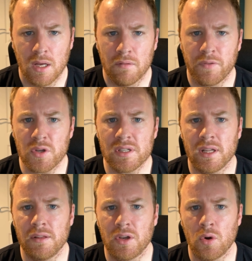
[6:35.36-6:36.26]
Firstly,
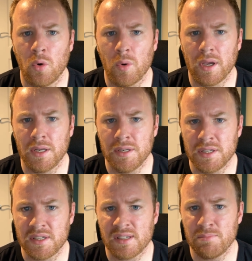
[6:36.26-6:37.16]
the court can
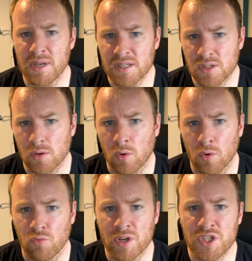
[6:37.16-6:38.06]
dismiss or
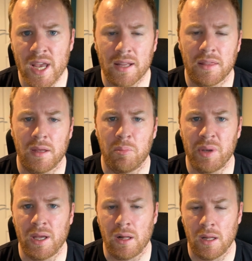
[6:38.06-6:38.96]
reject the
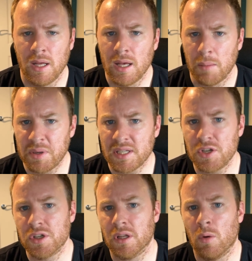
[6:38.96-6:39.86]
appeal and
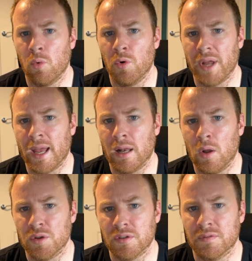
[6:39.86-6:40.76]
potentially award a
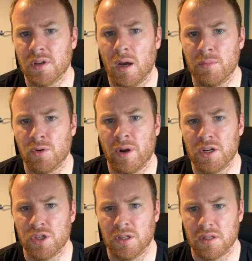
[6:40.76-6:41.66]
loss of time
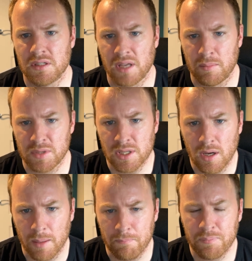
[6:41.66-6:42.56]
direction at the same
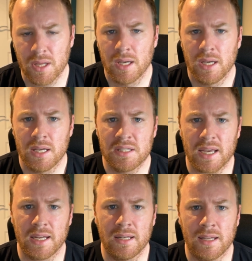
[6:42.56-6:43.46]
time.
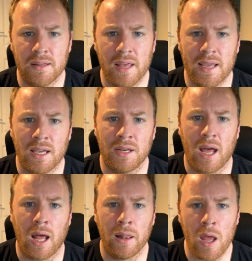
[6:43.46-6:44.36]
Secondly, they can
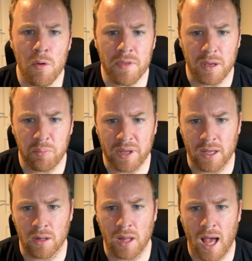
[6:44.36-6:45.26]
allow the
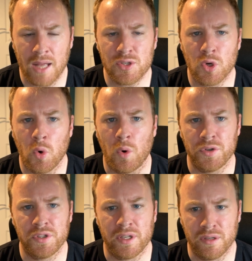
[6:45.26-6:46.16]
appeal and
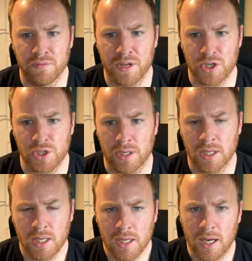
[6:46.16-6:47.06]
quash the conviction,
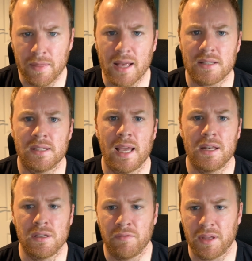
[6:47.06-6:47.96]
and that's the
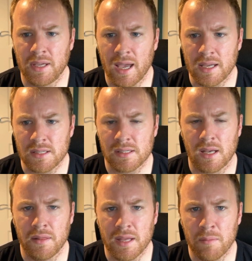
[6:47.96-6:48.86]
end of the case,
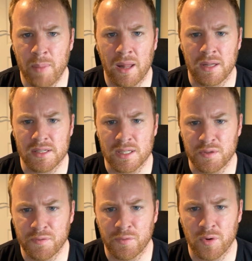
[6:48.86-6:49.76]
and the appellant is
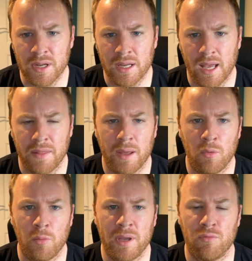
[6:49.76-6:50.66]
free and they
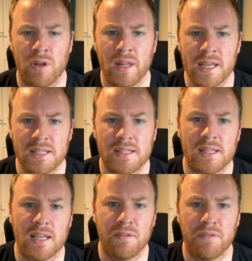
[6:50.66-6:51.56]
will be released
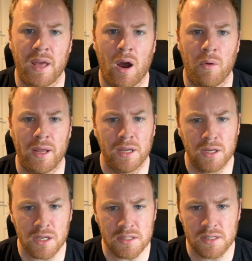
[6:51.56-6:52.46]
if they are in
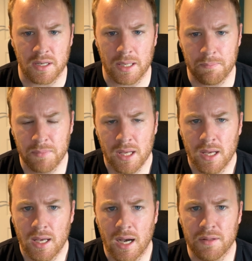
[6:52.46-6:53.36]
custody.
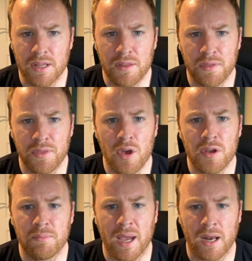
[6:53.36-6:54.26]
And the third
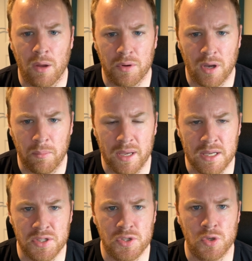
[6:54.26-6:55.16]
main outcome
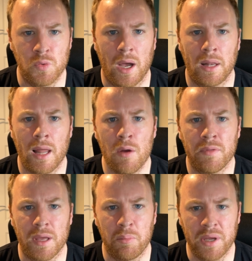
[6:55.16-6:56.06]
is to allow
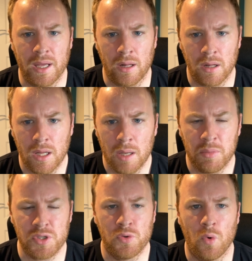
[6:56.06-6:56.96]
the appeal
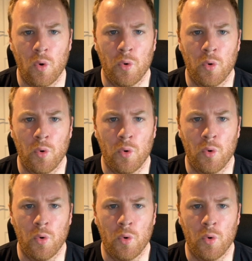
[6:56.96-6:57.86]
but to order a
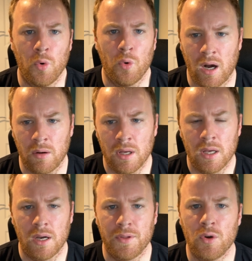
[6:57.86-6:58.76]
retrial,
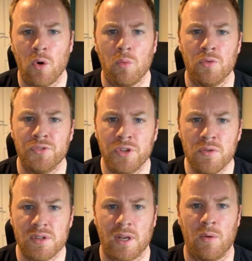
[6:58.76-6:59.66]
and the court will do
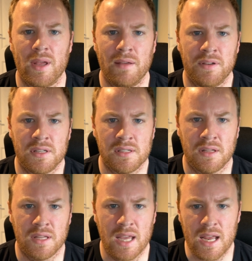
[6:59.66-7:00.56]
so if it is in
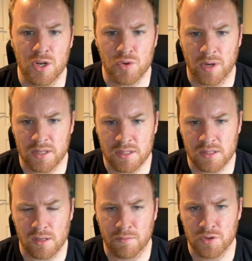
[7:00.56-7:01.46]
the interests
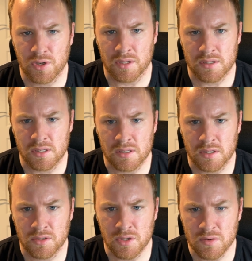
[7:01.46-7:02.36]
of justice to
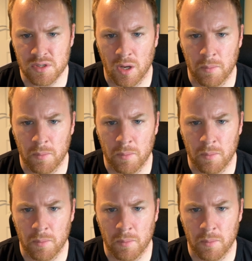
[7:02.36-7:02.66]
do so.